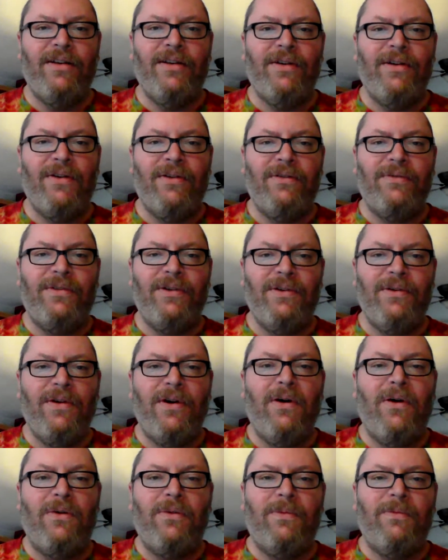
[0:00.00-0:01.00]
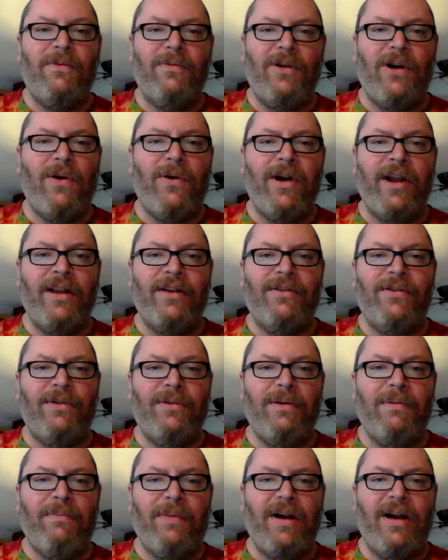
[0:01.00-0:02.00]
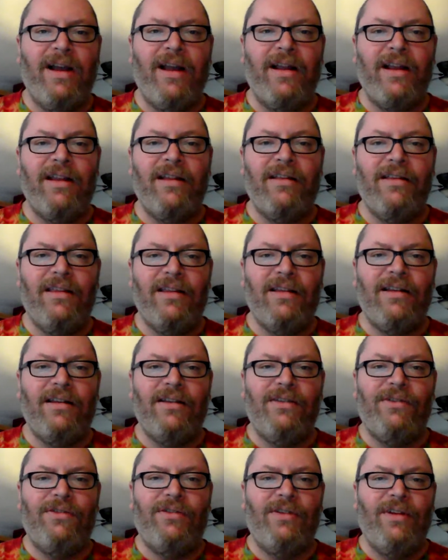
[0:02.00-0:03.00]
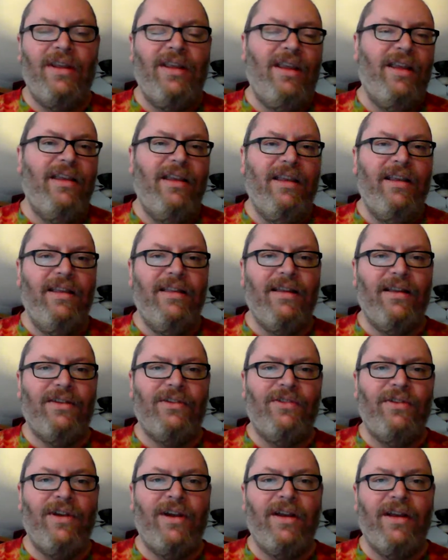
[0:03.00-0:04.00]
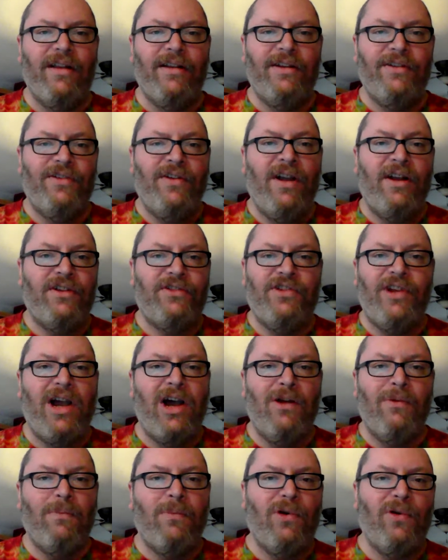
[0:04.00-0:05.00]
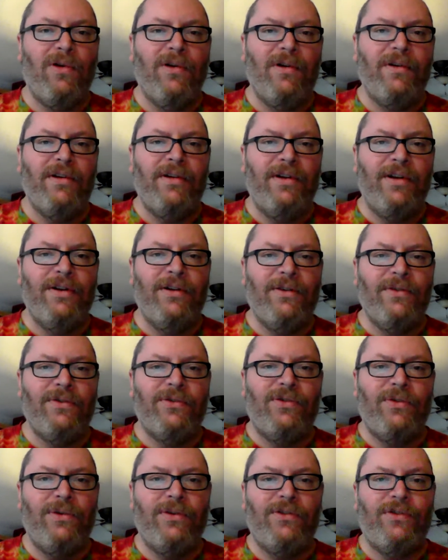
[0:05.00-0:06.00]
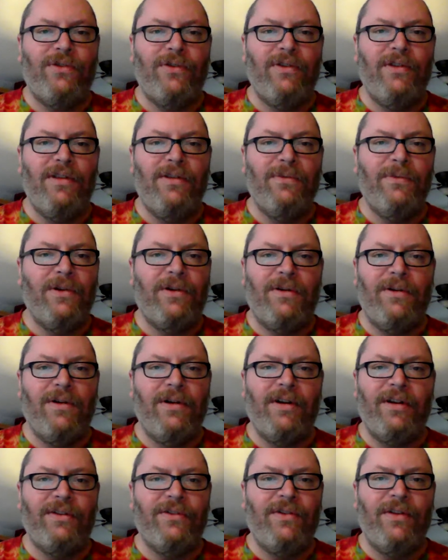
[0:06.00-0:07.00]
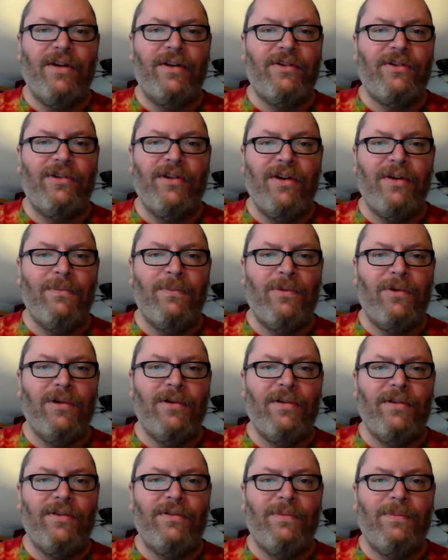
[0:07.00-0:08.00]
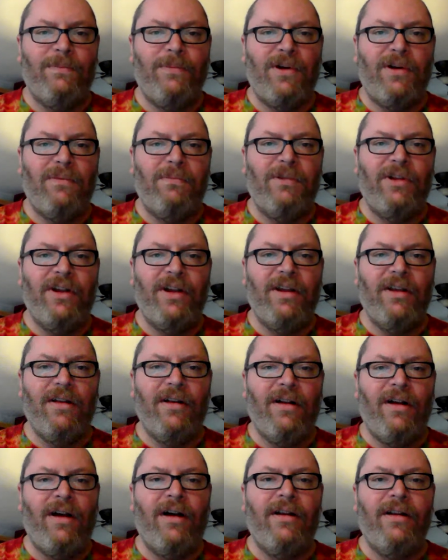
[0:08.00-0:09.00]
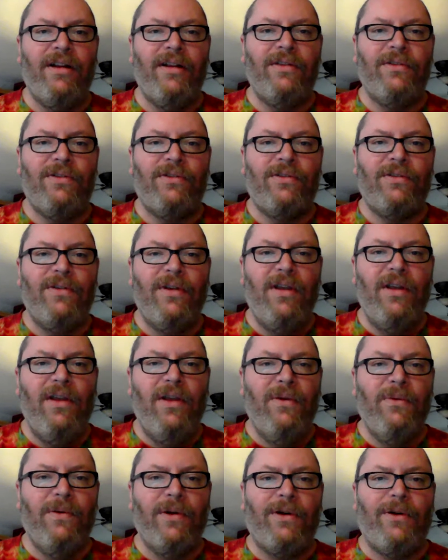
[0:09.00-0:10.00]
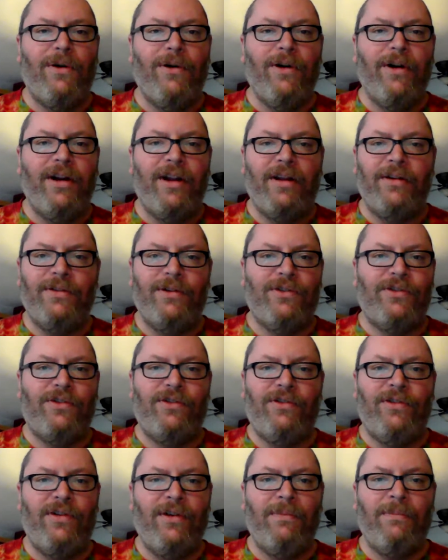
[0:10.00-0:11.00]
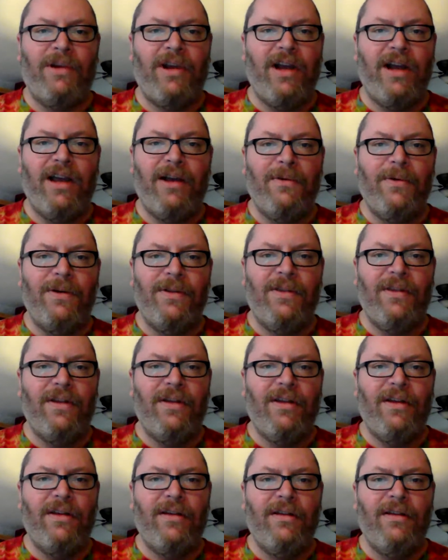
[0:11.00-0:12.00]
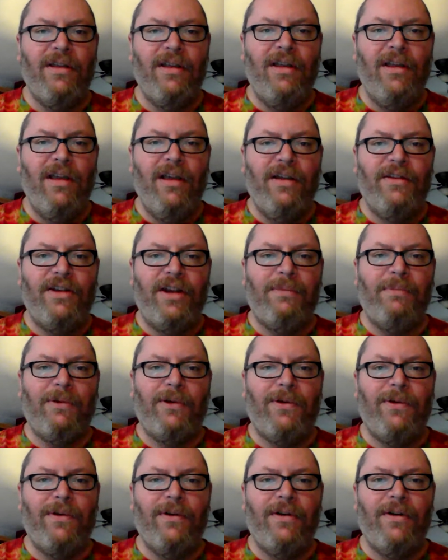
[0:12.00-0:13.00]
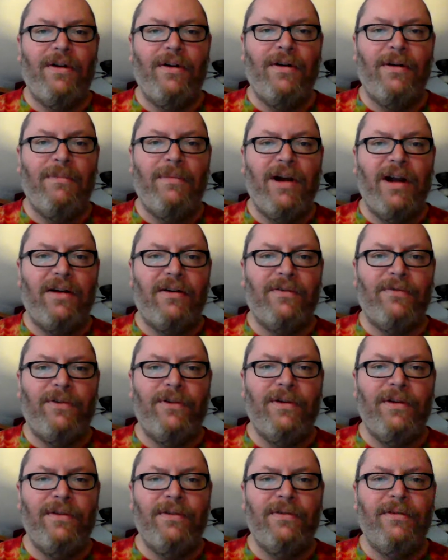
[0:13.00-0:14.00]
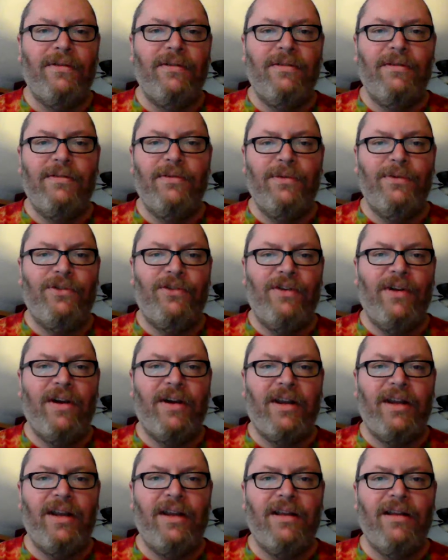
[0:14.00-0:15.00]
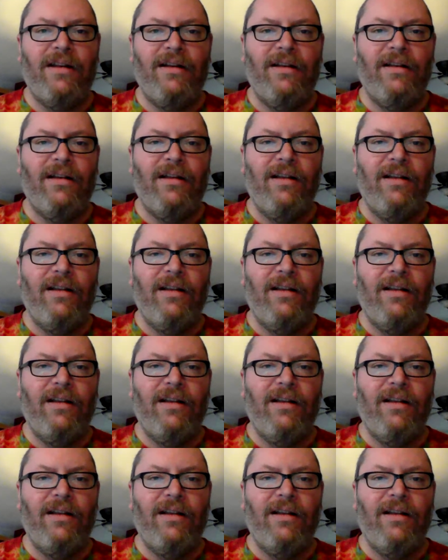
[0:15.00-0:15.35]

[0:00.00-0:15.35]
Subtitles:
You know, if you know going into it, buying it, that it's not a soundboard. You know, the source of the recording is not a soundboard. It's probably an audience recording, just some guy with a tape recorder and a microphone who snuck in.